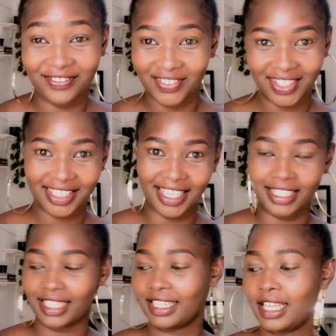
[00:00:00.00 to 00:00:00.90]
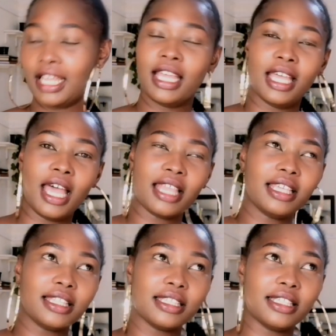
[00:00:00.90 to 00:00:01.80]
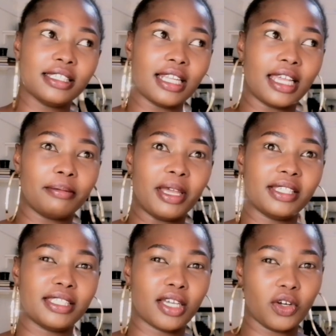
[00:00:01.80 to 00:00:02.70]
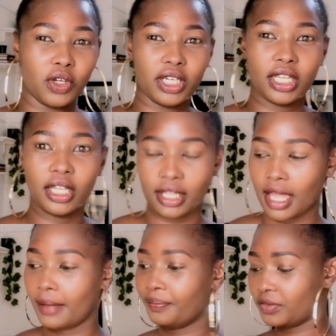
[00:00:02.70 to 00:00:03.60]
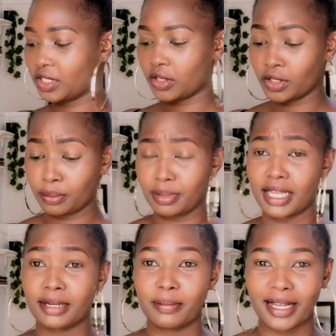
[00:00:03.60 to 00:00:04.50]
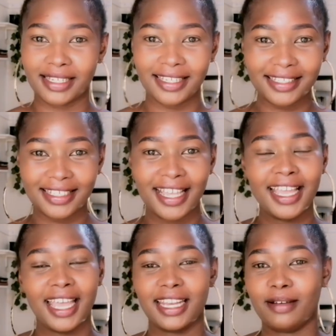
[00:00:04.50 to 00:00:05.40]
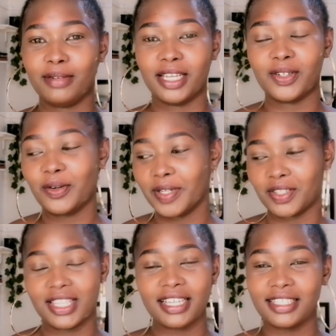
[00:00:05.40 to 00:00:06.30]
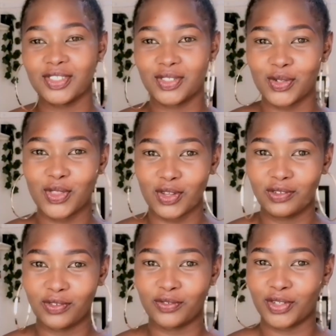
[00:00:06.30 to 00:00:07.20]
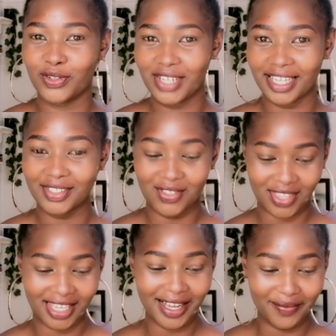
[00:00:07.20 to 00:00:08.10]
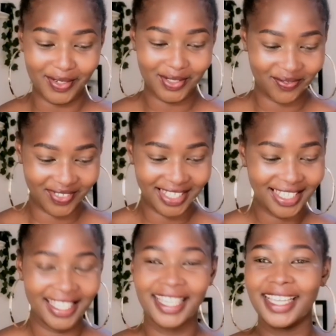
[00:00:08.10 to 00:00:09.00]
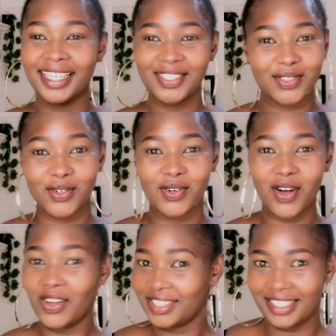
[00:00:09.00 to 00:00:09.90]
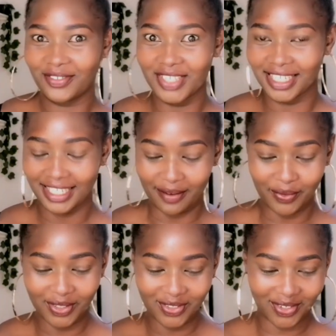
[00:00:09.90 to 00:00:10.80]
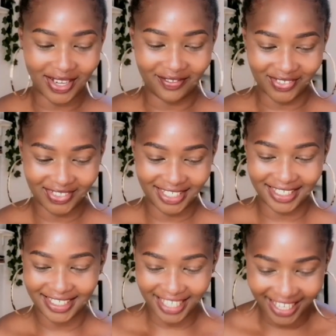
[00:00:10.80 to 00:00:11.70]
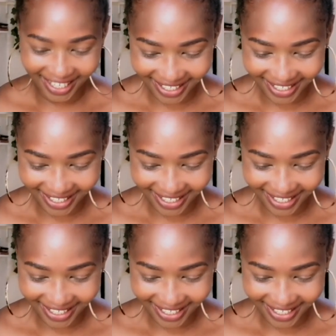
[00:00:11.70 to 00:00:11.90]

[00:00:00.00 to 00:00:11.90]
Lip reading: I'm so excited. I think this is like my second PR packet, and I'm like, oh my god, that is so thoughtful for you guys to think about me. So definitely I'm going to talk about it.